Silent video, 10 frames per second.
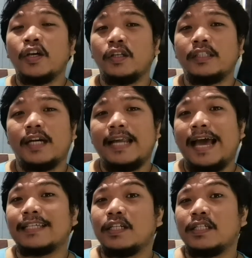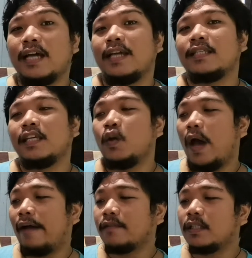you're done exercising. You
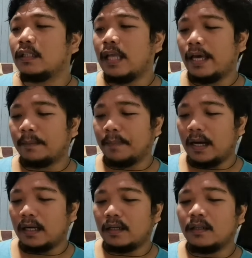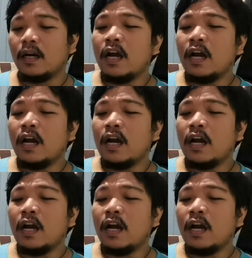have to, like, parang